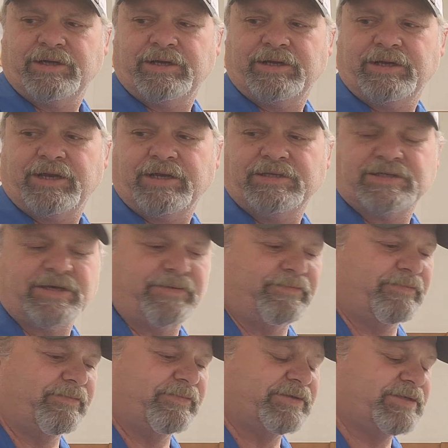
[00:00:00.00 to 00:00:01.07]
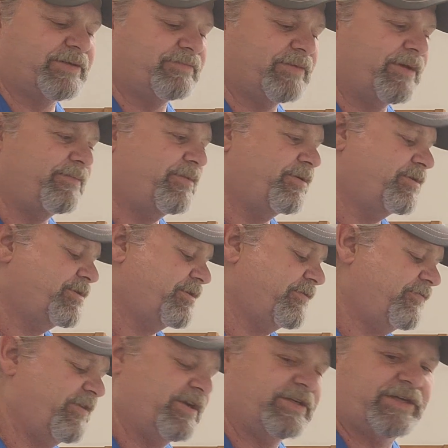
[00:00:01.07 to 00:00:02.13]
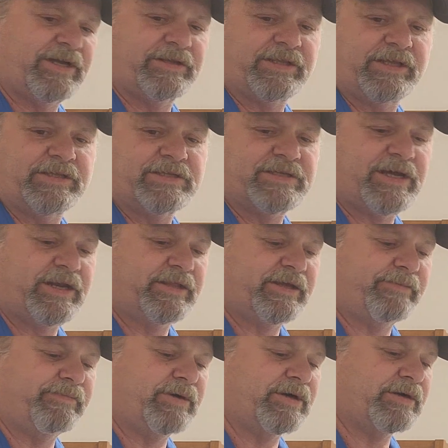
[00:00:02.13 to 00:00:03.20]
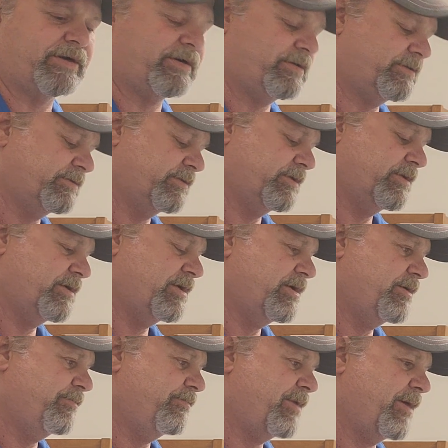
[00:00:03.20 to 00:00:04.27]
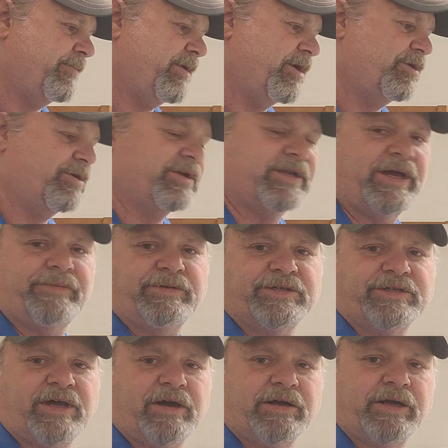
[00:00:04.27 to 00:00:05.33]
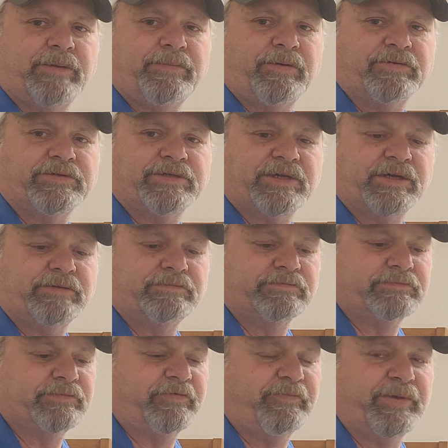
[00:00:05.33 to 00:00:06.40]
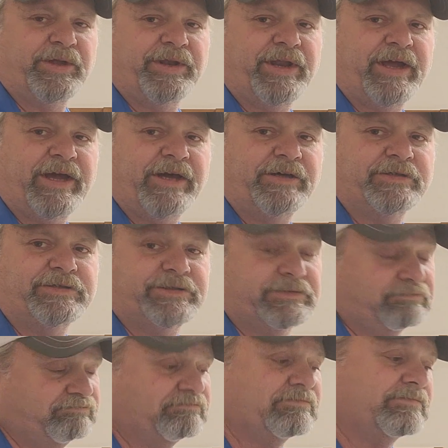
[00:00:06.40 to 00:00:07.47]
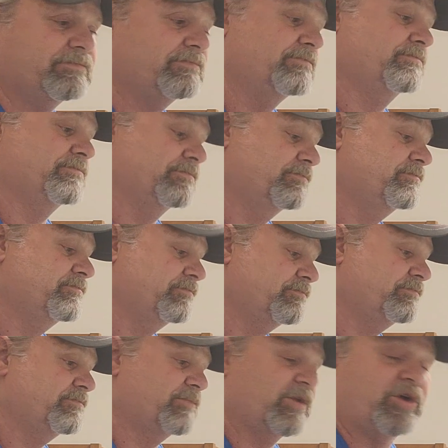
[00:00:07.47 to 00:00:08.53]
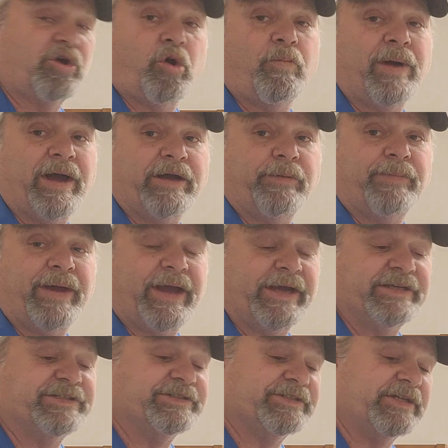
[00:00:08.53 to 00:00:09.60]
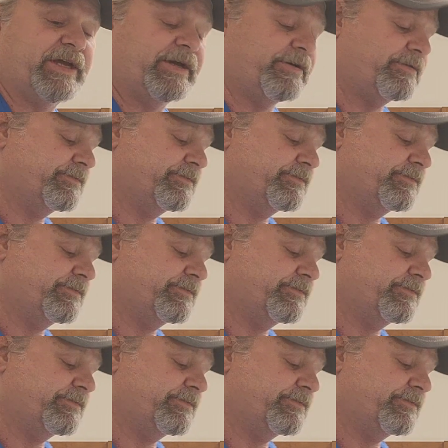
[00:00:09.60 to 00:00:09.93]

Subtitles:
need some lumber to finish up the inside of that bunker. Might be a good time to stock up on some. Building a house, go buy your packages now.